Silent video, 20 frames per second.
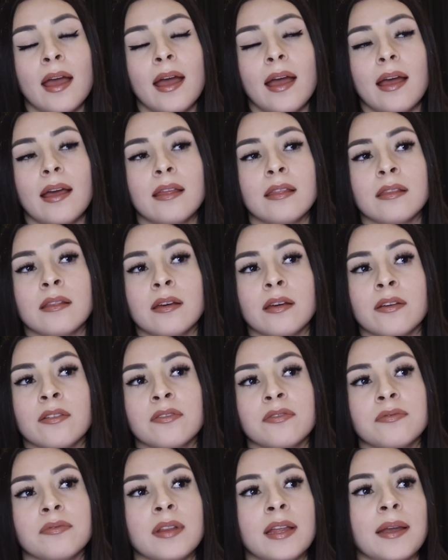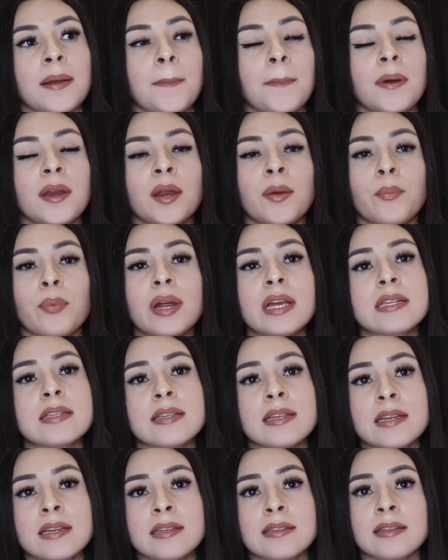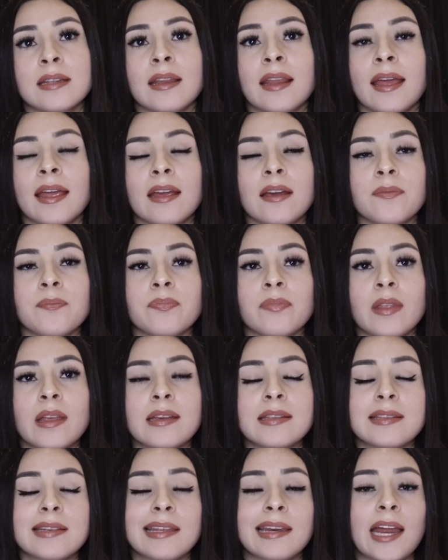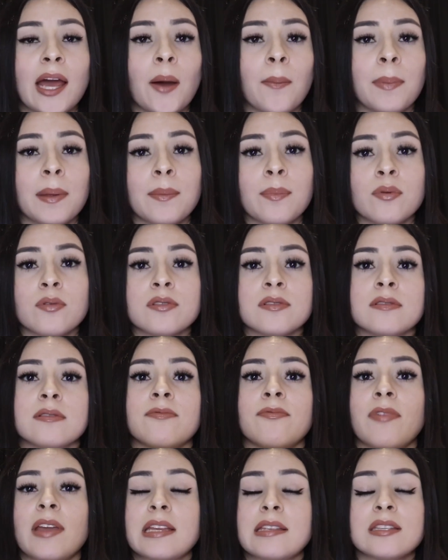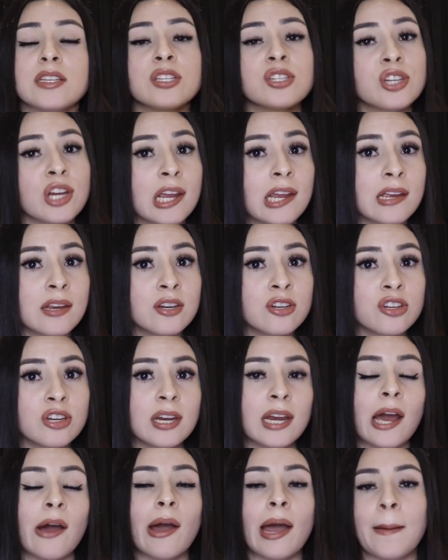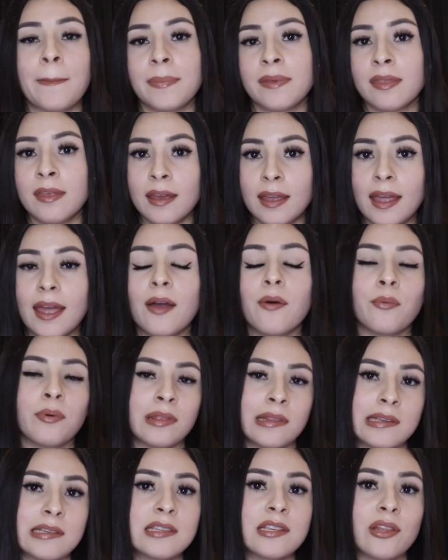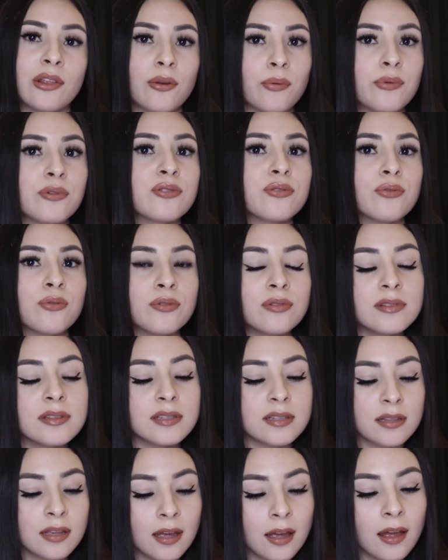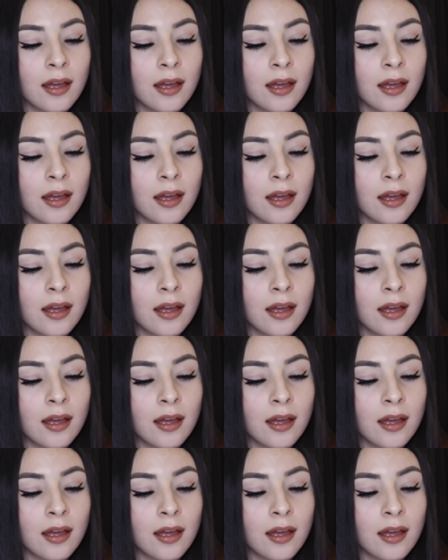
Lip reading: I love like putting braces and like seeing how people's faces change and how happy they get when they see the results.